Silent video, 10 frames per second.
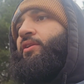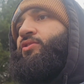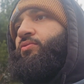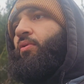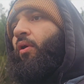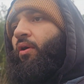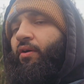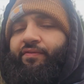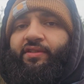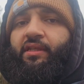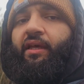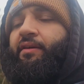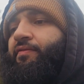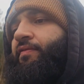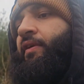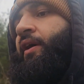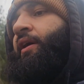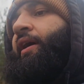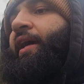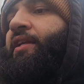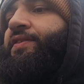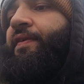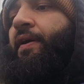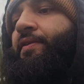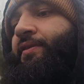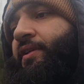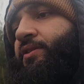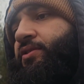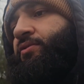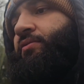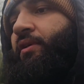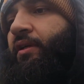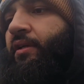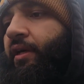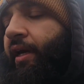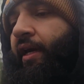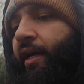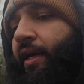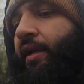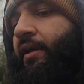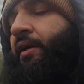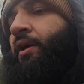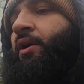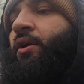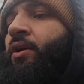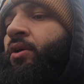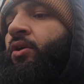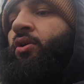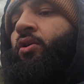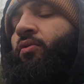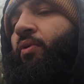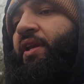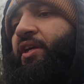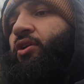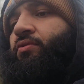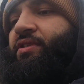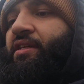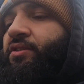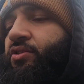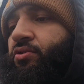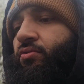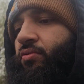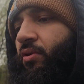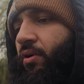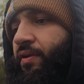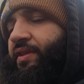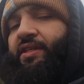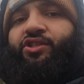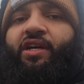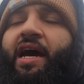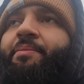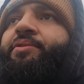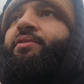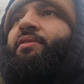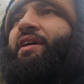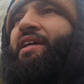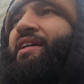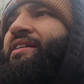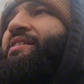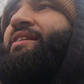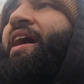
it to all of his life, and his father did too. And what he goes into on this chapter is